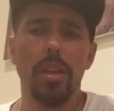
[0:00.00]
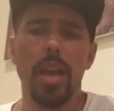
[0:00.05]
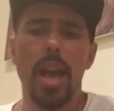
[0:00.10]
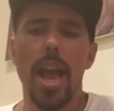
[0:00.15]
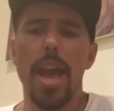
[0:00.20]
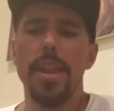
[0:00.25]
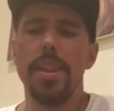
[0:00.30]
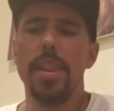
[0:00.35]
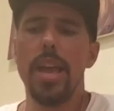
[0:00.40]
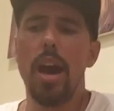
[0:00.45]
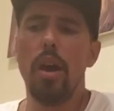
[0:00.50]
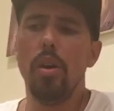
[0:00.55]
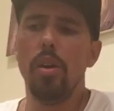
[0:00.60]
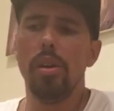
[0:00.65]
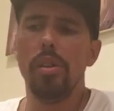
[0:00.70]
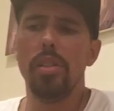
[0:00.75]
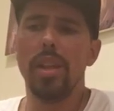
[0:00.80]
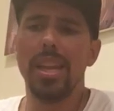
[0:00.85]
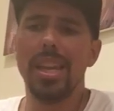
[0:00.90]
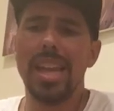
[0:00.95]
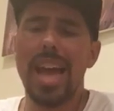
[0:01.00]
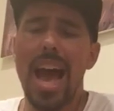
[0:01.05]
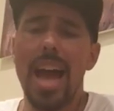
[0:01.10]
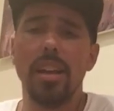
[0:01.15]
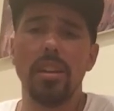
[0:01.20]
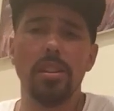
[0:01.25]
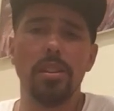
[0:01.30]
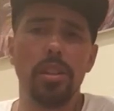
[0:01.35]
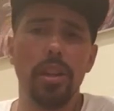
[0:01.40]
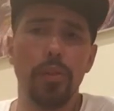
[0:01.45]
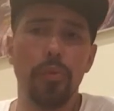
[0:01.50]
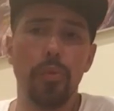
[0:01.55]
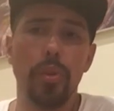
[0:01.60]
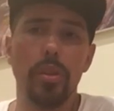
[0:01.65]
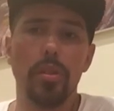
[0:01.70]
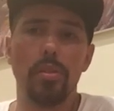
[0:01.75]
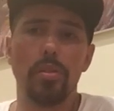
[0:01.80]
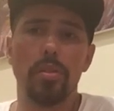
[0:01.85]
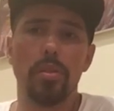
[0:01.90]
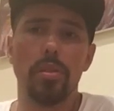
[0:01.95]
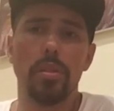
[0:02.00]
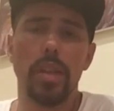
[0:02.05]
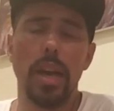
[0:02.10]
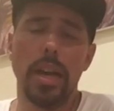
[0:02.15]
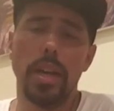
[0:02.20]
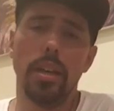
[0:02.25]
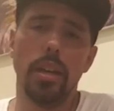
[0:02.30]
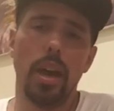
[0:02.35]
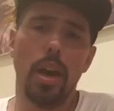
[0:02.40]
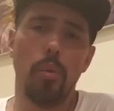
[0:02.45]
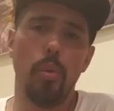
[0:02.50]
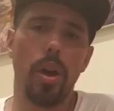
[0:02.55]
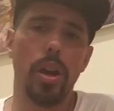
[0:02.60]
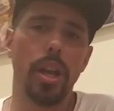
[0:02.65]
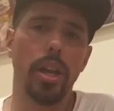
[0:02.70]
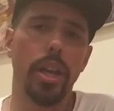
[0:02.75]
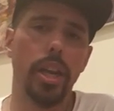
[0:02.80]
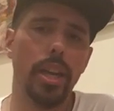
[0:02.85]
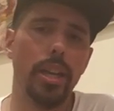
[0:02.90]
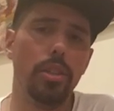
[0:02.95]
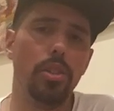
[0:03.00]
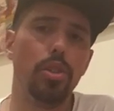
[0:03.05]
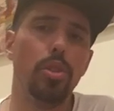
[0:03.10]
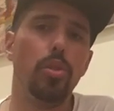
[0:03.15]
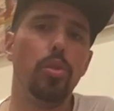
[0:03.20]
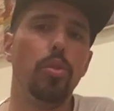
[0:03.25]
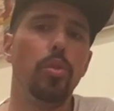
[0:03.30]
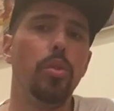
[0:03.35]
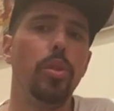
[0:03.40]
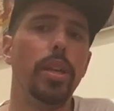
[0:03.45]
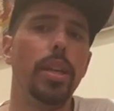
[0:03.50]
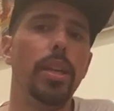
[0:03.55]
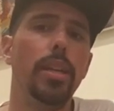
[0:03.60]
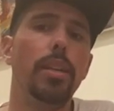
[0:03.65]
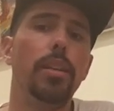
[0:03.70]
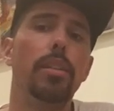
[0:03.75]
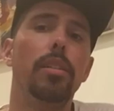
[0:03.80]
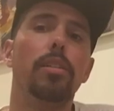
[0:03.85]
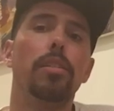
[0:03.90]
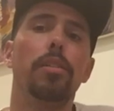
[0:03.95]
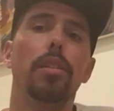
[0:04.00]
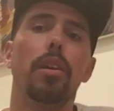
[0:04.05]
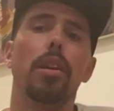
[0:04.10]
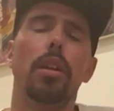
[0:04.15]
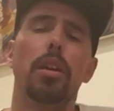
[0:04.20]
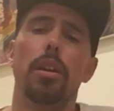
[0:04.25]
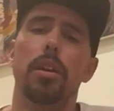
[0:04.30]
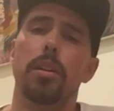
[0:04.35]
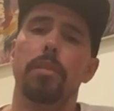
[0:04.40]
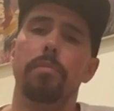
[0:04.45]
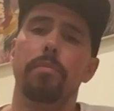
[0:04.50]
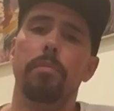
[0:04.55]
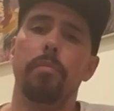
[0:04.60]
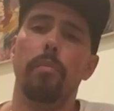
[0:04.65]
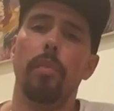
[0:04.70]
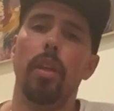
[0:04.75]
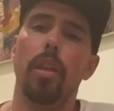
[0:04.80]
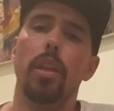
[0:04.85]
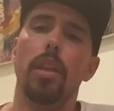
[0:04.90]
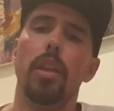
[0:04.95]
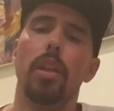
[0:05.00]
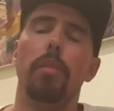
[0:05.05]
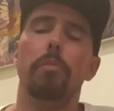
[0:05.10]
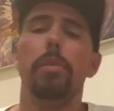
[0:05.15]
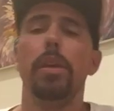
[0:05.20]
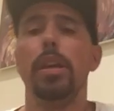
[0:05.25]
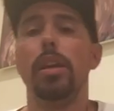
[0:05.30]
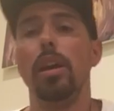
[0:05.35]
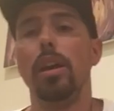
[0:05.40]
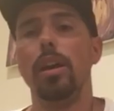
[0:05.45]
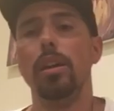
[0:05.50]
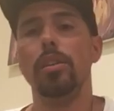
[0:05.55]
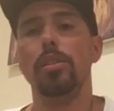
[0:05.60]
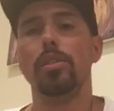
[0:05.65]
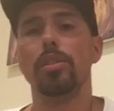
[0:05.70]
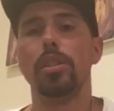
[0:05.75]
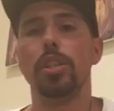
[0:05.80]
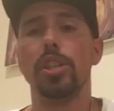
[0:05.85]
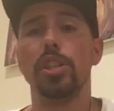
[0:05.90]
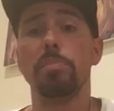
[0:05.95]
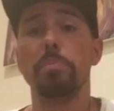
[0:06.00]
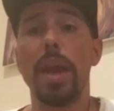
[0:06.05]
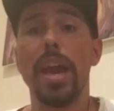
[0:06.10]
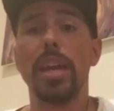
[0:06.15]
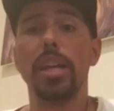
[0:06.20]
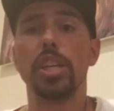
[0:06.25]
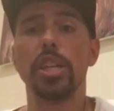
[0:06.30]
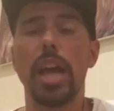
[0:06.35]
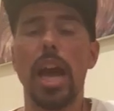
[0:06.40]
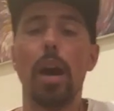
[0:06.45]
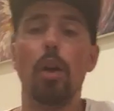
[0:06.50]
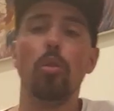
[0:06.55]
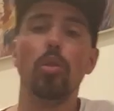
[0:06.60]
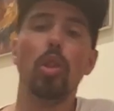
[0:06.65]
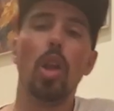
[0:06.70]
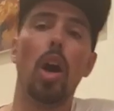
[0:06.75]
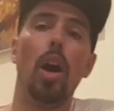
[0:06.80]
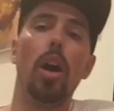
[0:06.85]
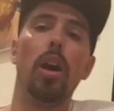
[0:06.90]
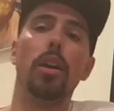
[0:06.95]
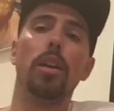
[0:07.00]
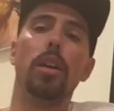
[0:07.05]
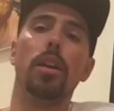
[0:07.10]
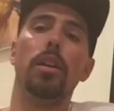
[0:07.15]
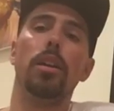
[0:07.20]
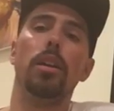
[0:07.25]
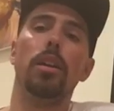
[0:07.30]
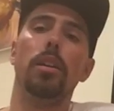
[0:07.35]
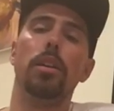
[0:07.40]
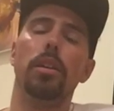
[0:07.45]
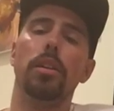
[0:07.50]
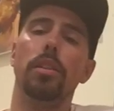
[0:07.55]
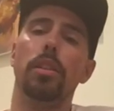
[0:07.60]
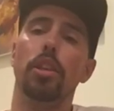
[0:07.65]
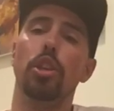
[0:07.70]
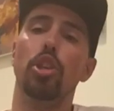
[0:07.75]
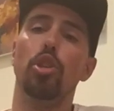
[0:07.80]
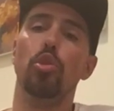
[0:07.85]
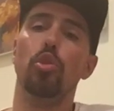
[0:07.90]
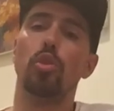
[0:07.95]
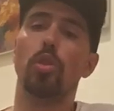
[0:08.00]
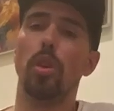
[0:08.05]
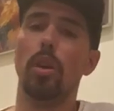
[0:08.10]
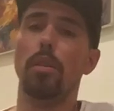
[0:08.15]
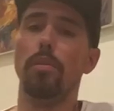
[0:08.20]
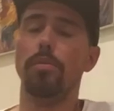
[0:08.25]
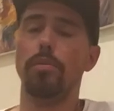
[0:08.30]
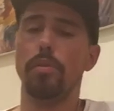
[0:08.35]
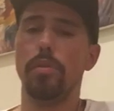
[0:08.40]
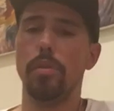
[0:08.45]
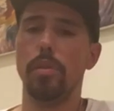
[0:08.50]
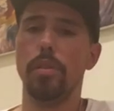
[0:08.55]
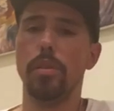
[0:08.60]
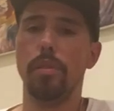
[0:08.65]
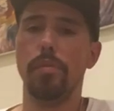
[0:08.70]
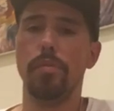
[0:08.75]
And now the last difference that I want to get into is because the Spanish outlawed the use of the